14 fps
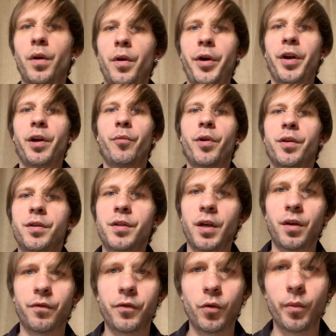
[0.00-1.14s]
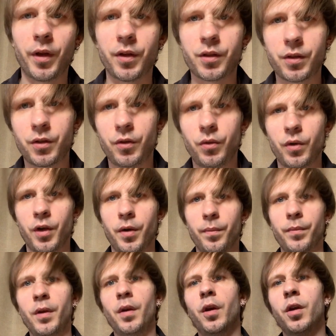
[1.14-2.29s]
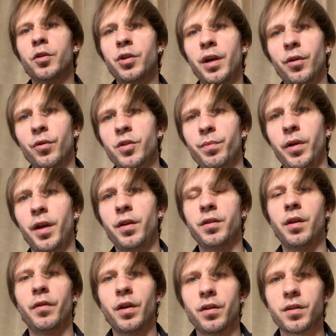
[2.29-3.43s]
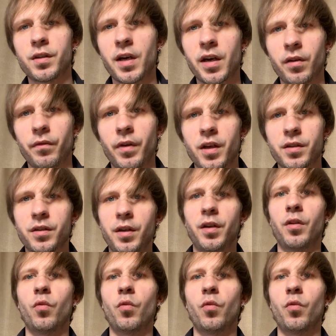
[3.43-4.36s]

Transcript: right, I wanted to take a few minutes to try to explain dividend stock investing